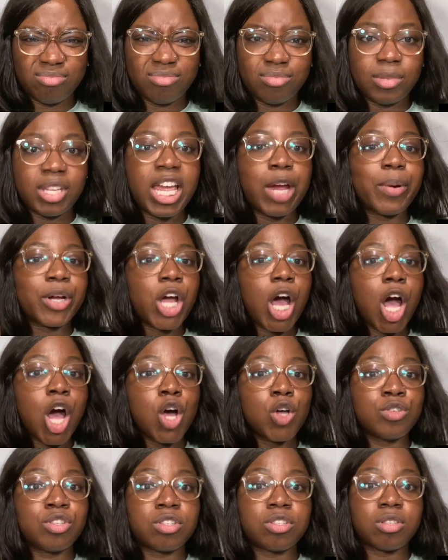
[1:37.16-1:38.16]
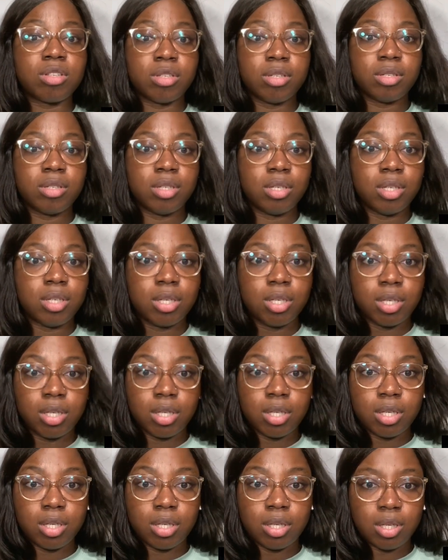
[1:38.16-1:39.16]
Here it goes.
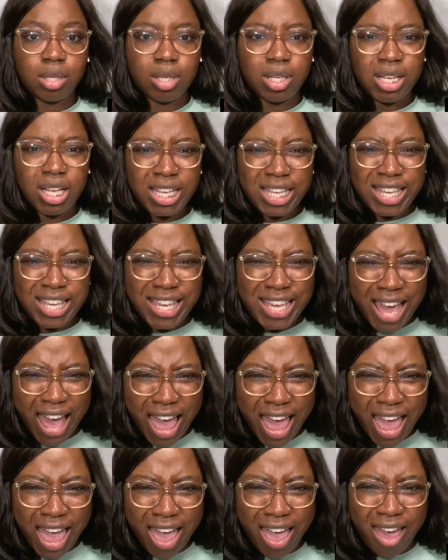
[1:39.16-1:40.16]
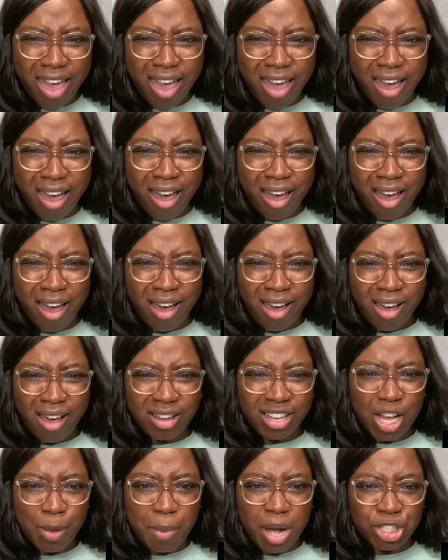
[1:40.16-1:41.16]
Yeah.
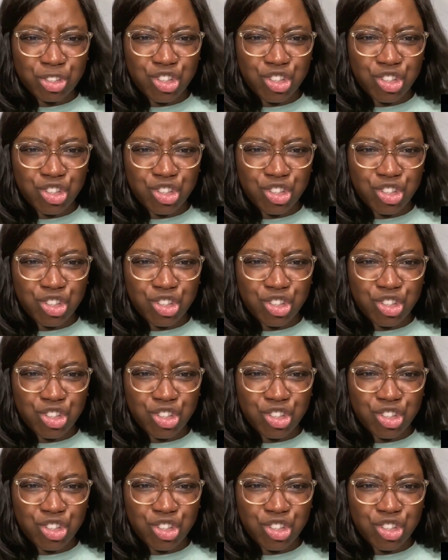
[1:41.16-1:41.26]
Come on,